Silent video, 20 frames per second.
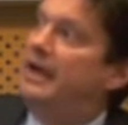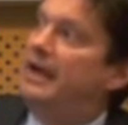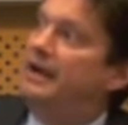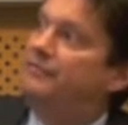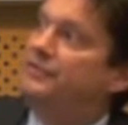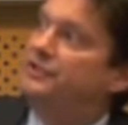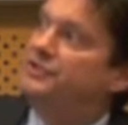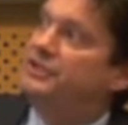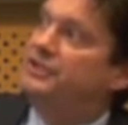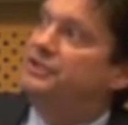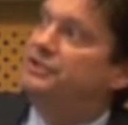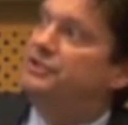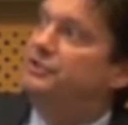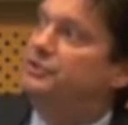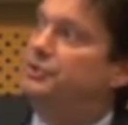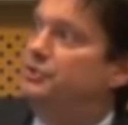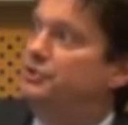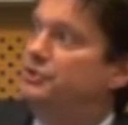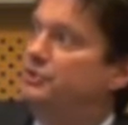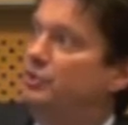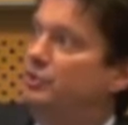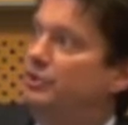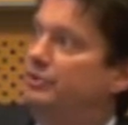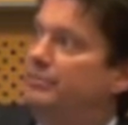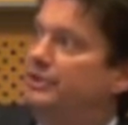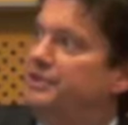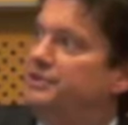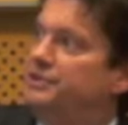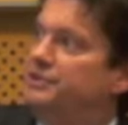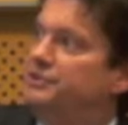Average institutional
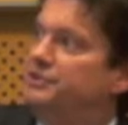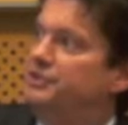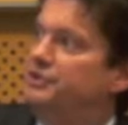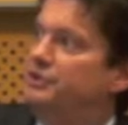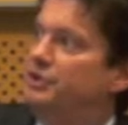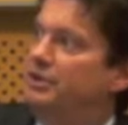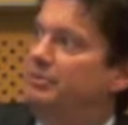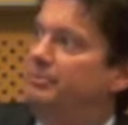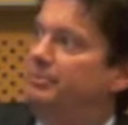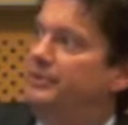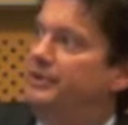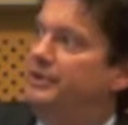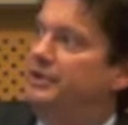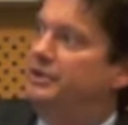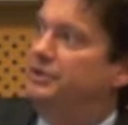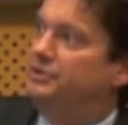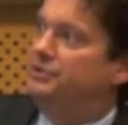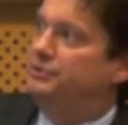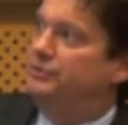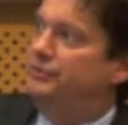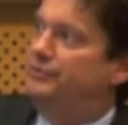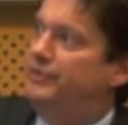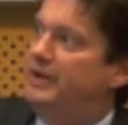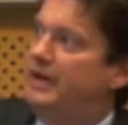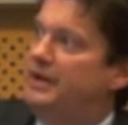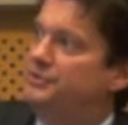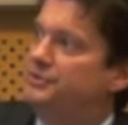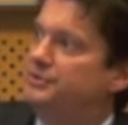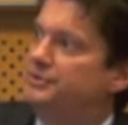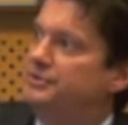commissions in Europe in the year
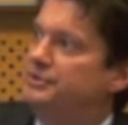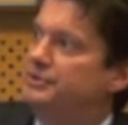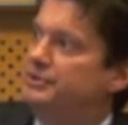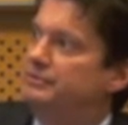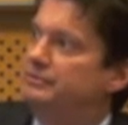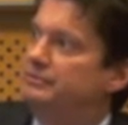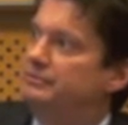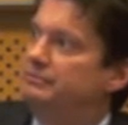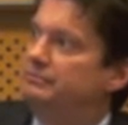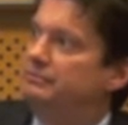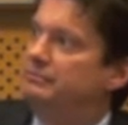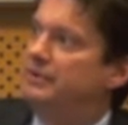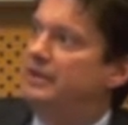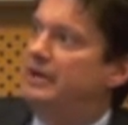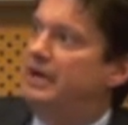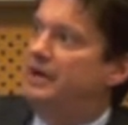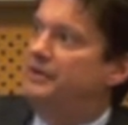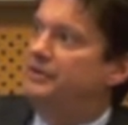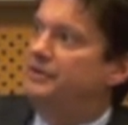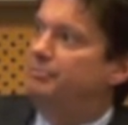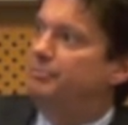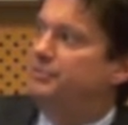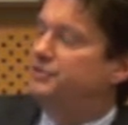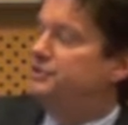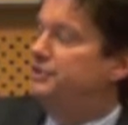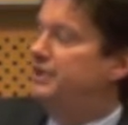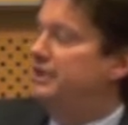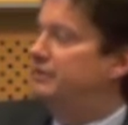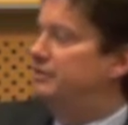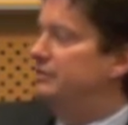2000,
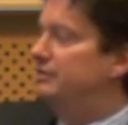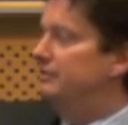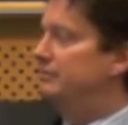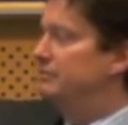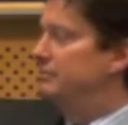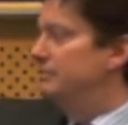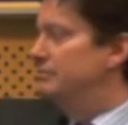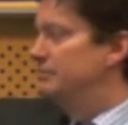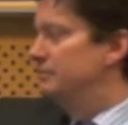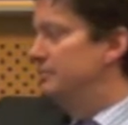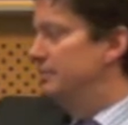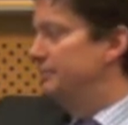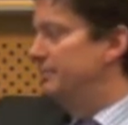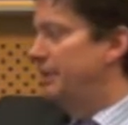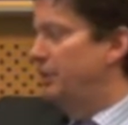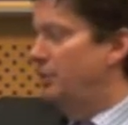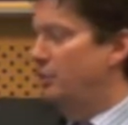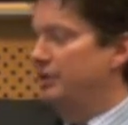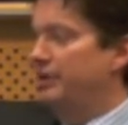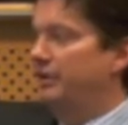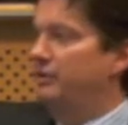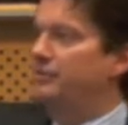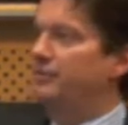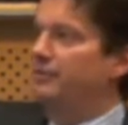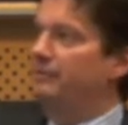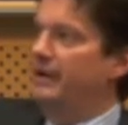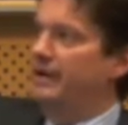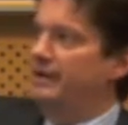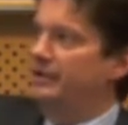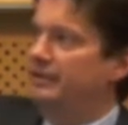100%, and my colleague on
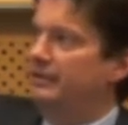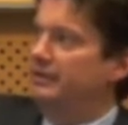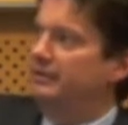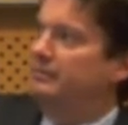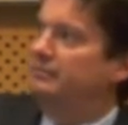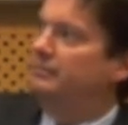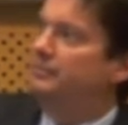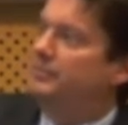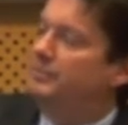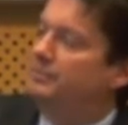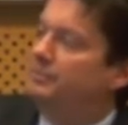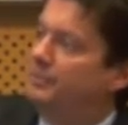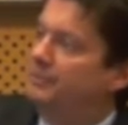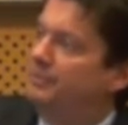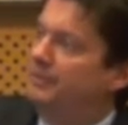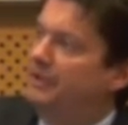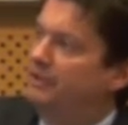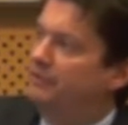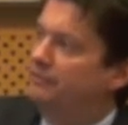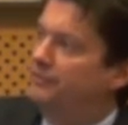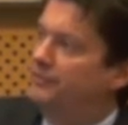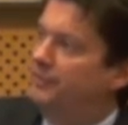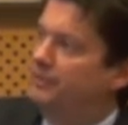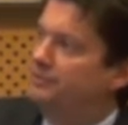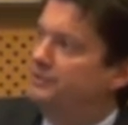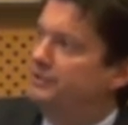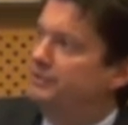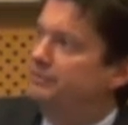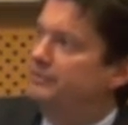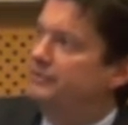the right can probably
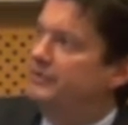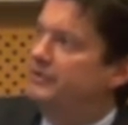confirm some